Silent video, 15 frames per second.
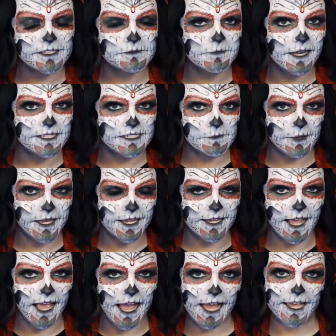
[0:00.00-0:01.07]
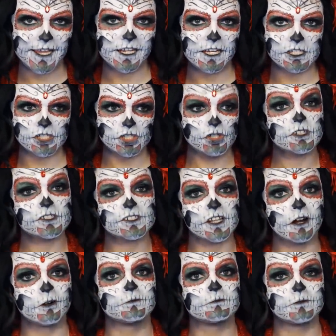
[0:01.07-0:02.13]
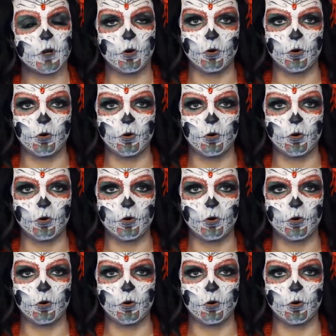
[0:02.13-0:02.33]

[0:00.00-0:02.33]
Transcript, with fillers: is meant to be a sugar skull,